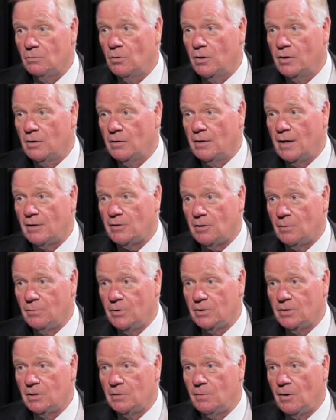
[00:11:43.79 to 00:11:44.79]
whether that's our
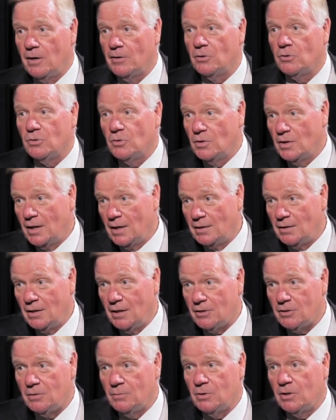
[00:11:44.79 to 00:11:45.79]
business partners or the end
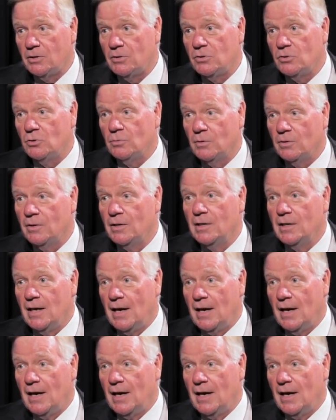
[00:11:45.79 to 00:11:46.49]
customer consumer,